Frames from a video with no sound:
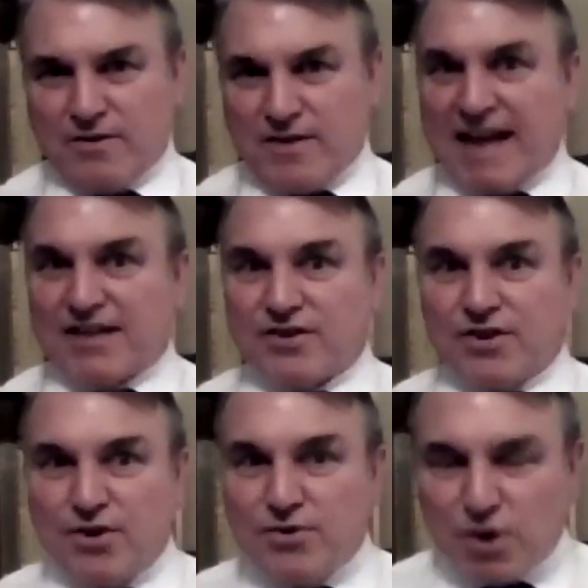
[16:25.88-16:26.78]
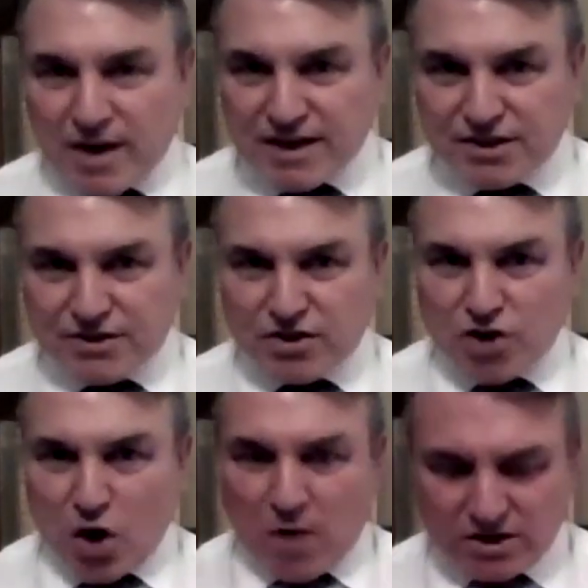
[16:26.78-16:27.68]
That's the huge question that
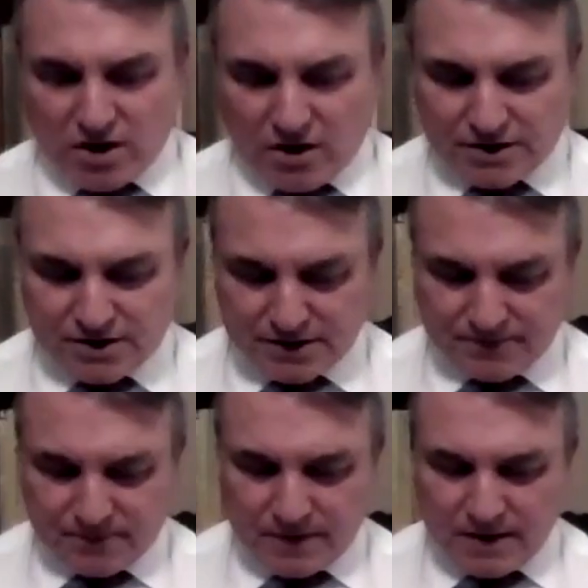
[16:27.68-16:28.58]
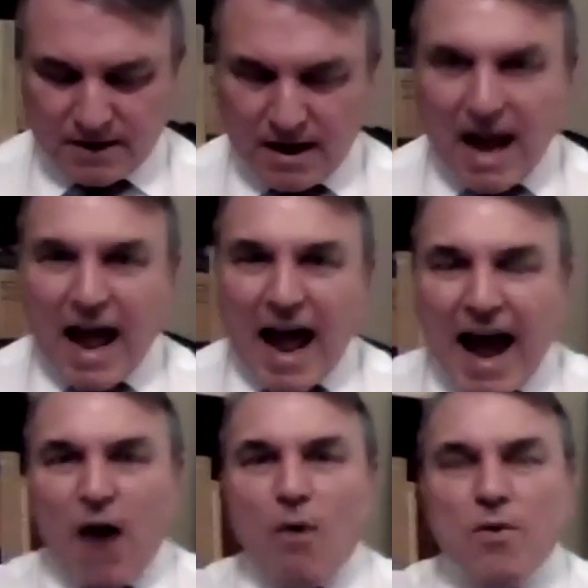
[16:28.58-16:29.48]
no one's answered.
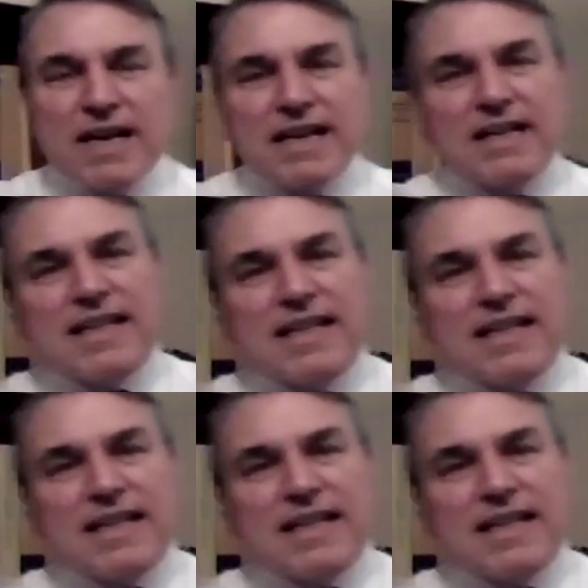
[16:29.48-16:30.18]
How did the